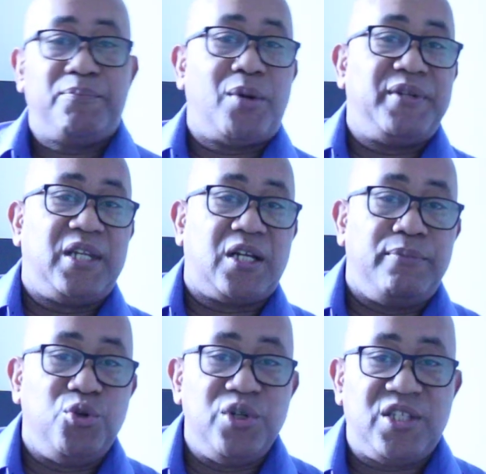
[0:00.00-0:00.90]
Probably the
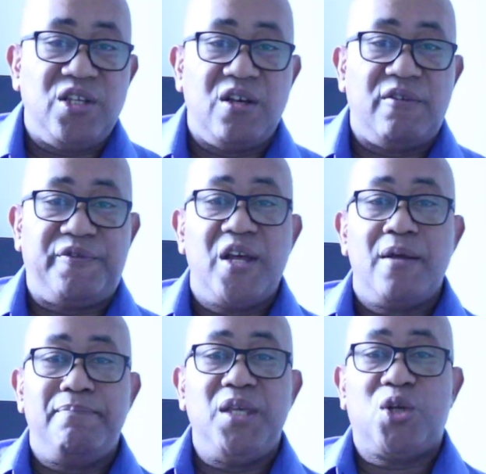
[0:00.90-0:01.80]
community of
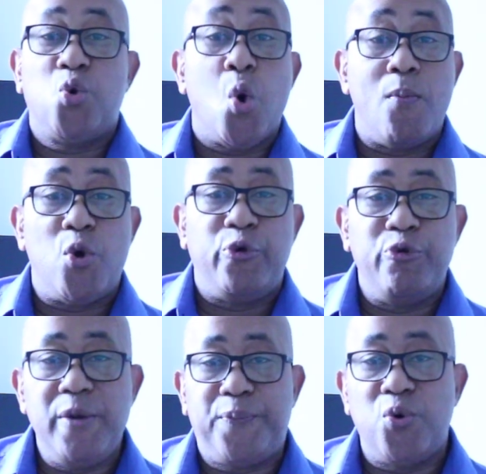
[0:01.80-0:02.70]
Micoud or Mon
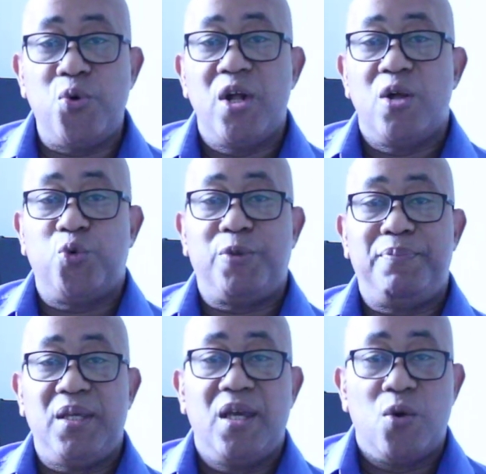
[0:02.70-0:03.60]
Repos would
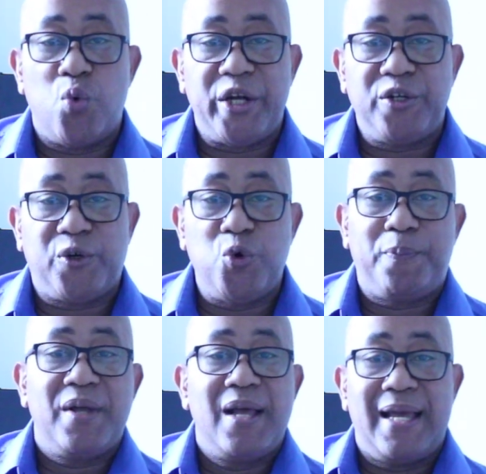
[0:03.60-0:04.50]
be one
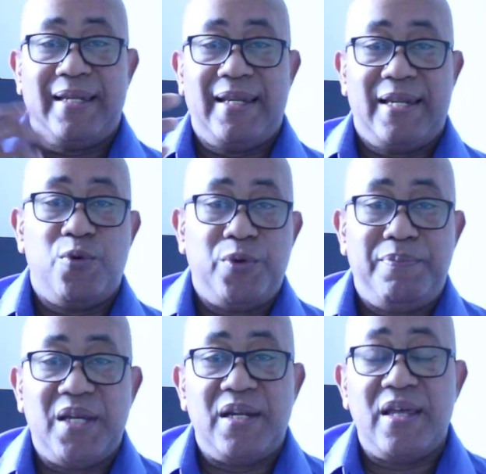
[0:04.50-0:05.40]
group, and then there
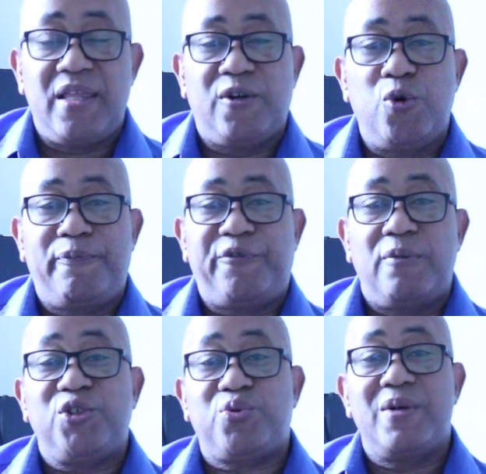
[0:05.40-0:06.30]
would be another group
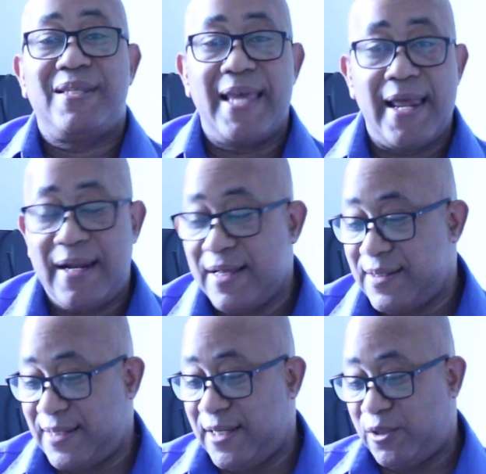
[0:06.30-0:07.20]
from Choiseul,
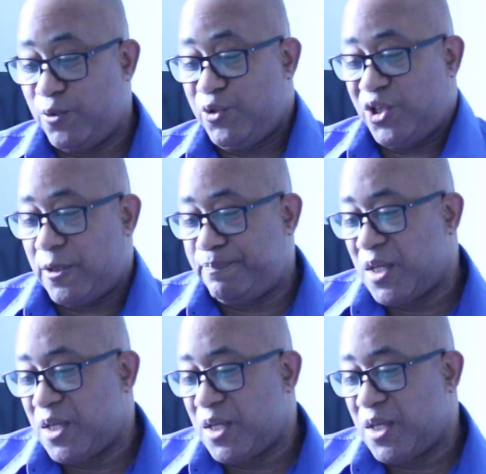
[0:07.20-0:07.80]
St. Lucia.